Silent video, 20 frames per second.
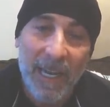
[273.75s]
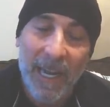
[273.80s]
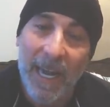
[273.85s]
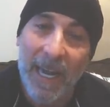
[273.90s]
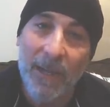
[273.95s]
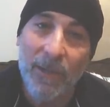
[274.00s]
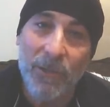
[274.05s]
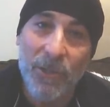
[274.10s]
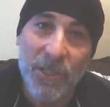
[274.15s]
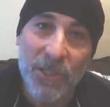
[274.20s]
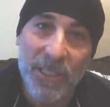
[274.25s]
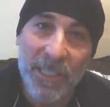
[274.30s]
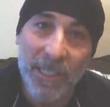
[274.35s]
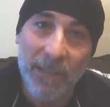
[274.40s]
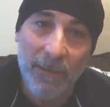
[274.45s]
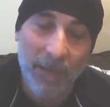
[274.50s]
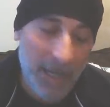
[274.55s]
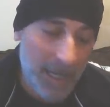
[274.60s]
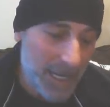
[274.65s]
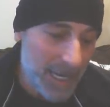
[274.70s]
Al
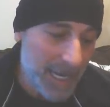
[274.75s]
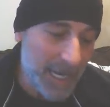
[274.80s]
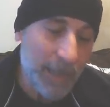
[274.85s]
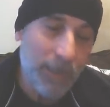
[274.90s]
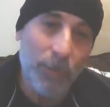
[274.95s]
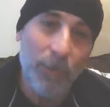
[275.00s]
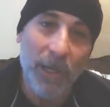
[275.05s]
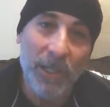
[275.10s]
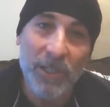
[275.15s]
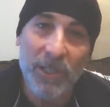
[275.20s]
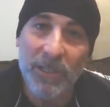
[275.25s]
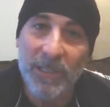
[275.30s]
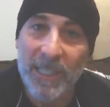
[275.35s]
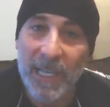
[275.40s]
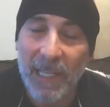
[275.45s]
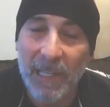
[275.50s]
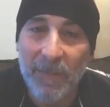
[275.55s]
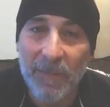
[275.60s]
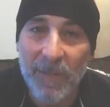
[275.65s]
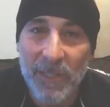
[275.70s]
Jazeera and Russia
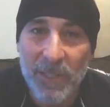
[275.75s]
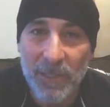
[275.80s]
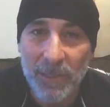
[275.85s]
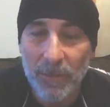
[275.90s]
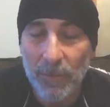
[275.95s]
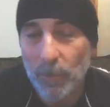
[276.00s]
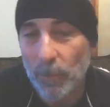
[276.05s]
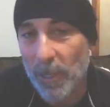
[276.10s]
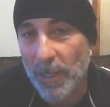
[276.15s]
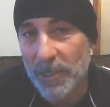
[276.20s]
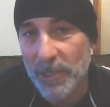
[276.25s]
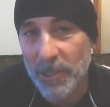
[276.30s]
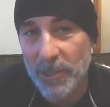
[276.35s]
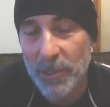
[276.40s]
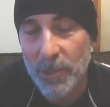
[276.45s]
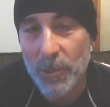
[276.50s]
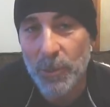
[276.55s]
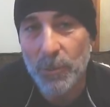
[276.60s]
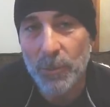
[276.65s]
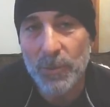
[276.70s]
Television, Russian
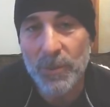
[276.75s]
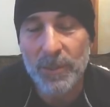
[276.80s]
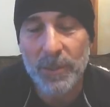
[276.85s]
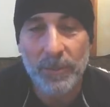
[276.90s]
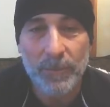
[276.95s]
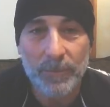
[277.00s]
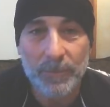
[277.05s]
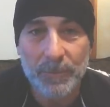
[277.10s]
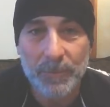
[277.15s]
news.